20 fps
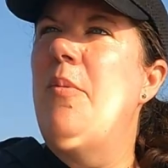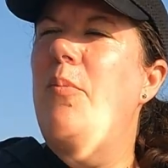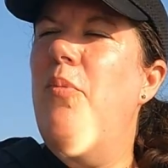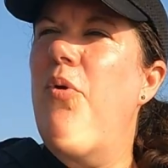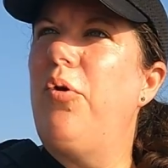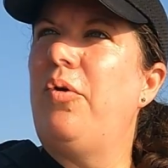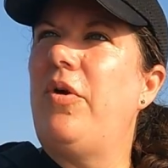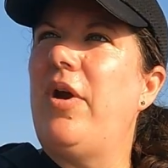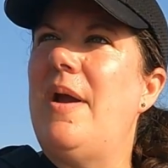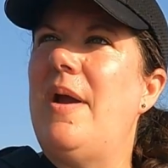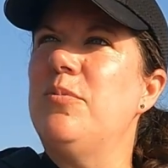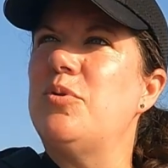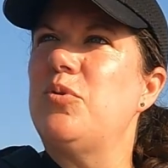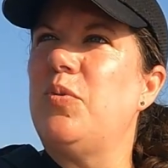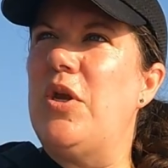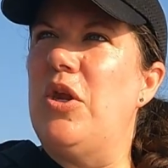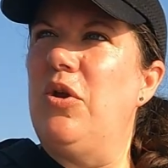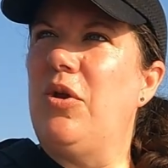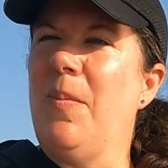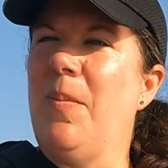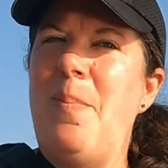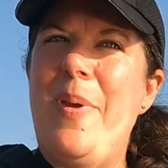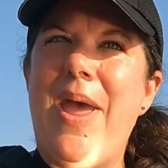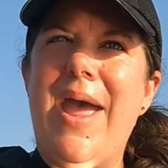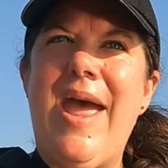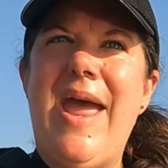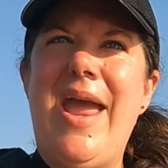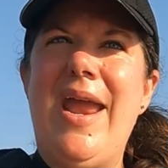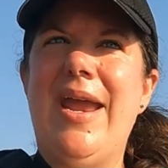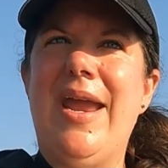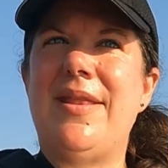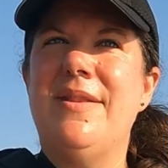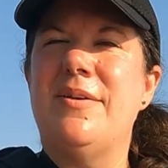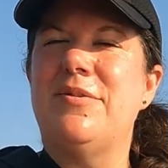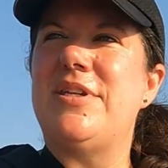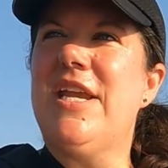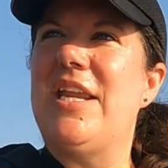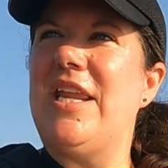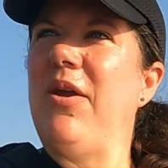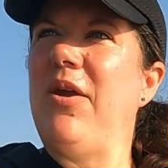programs where you can pay and
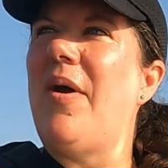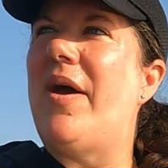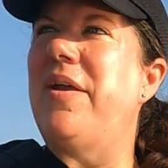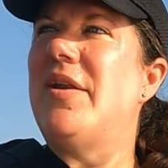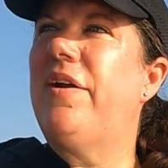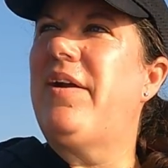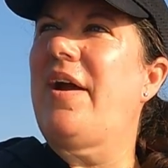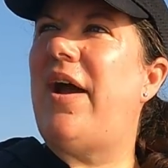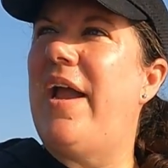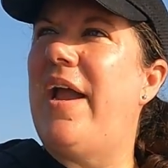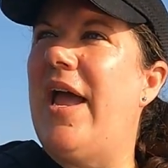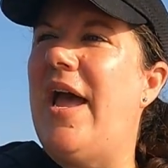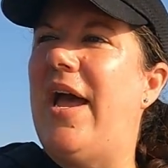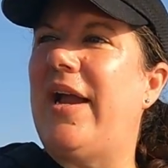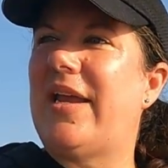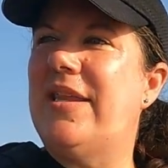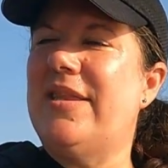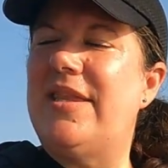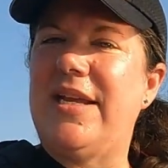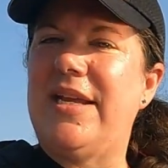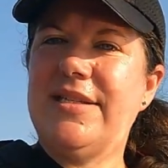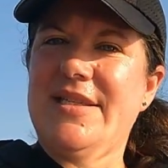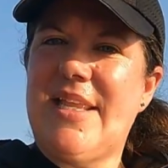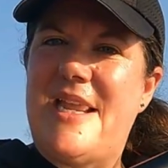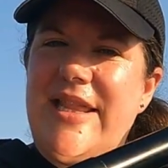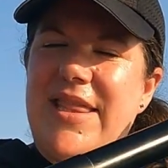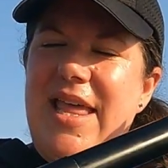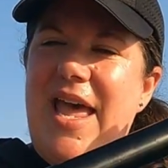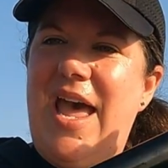they'll take you out in a kayak and things like